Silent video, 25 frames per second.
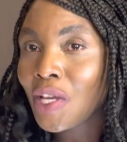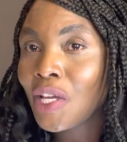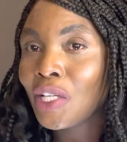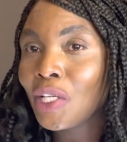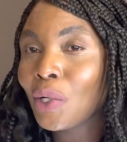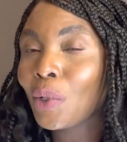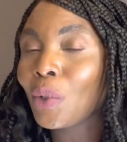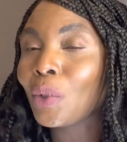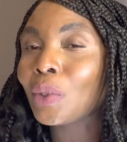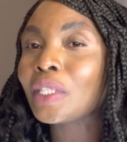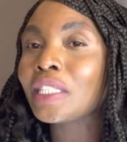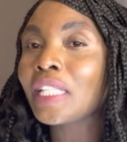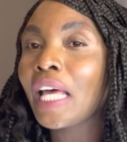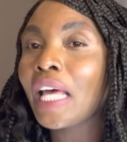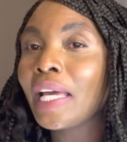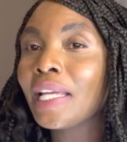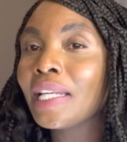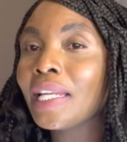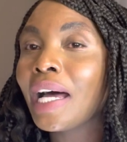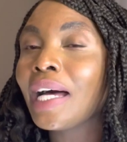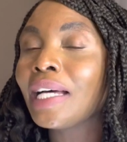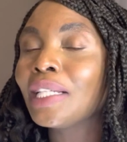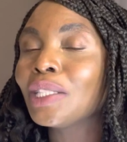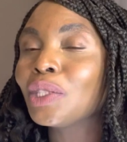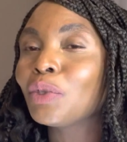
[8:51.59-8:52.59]
The
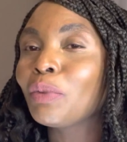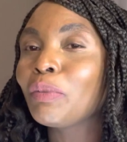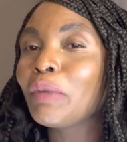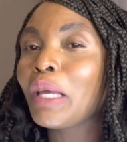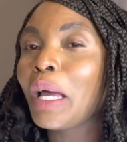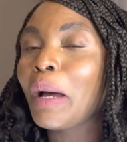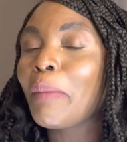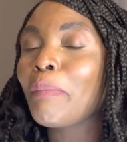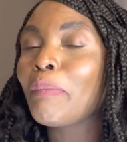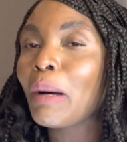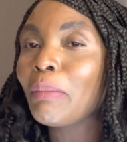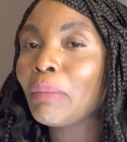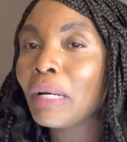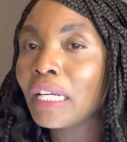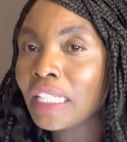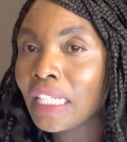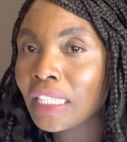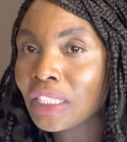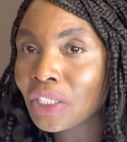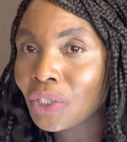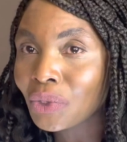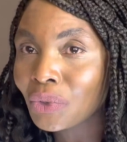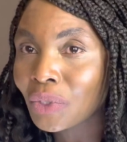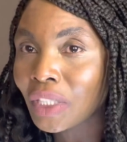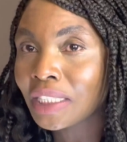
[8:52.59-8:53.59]
cosigner has to be a
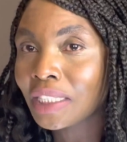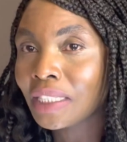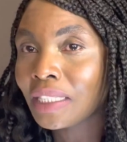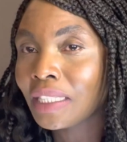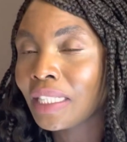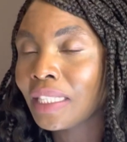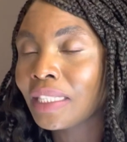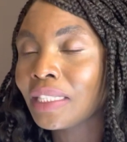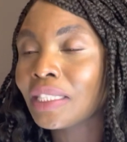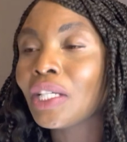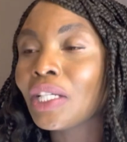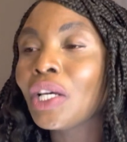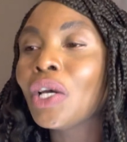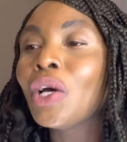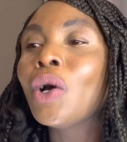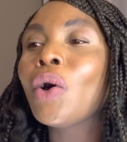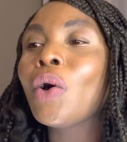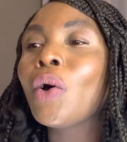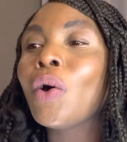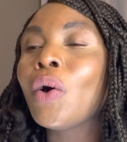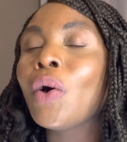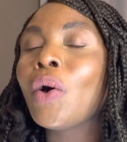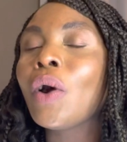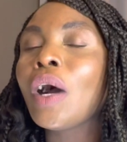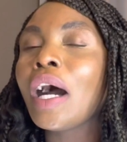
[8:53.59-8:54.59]
permanent resident
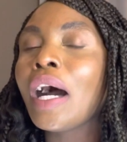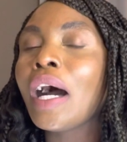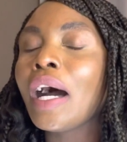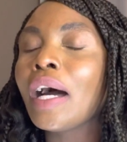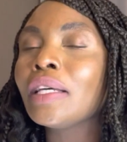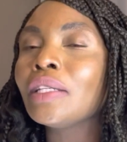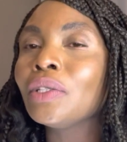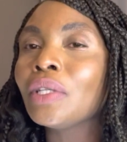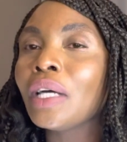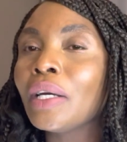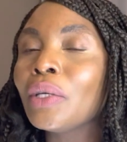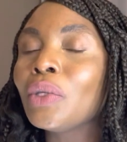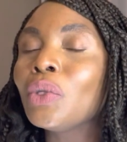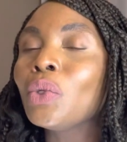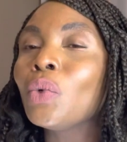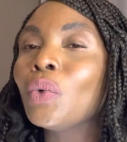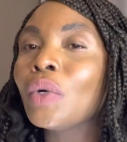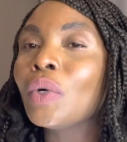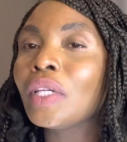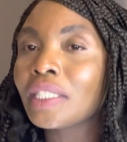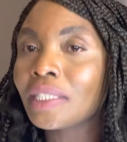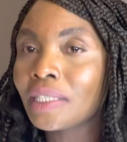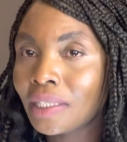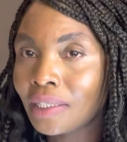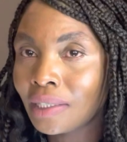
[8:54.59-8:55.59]
or a
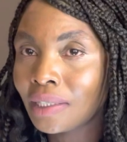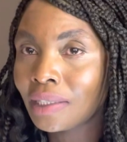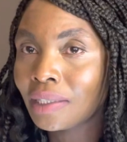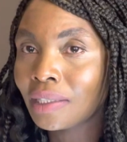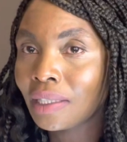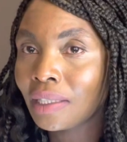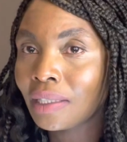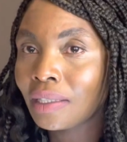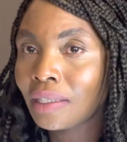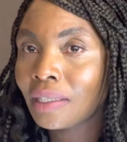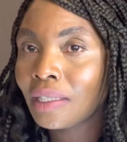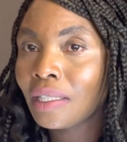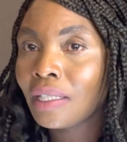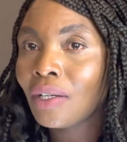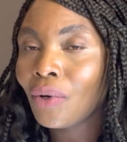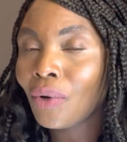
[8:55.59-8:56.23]
US citizen.